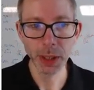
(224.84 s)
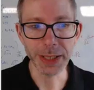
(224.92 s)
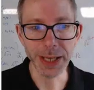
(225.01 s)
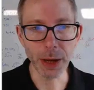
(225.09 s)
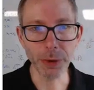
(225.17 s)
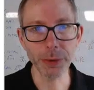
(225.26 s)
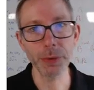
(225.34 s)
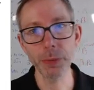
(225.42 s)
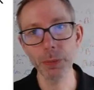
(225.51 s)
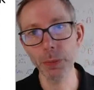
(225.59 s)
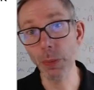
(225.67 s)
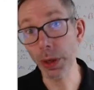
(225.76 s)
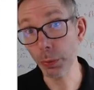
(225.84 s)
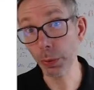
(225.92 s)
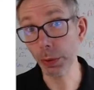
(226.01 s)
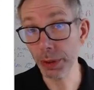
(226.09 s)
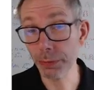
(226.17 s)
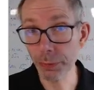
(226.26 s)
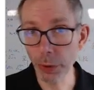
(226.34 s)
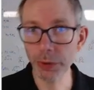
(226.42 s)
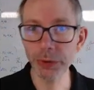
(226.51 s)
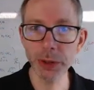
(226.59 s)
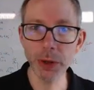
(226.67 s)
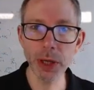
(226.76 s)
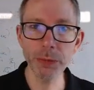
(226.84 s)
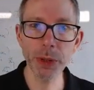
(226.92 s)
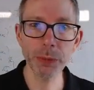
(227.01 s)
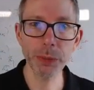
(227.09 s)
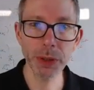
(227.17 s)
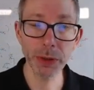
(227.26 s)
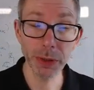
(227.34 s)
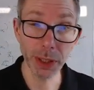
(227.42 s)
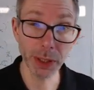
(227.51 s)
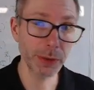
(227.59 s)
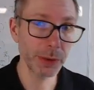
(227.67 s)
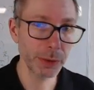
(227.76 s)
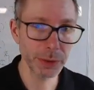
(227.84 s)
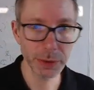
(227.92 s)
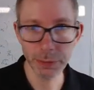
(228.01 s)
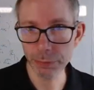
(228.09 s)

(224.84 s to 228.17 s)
Now, what we'll be focusing on when we discuss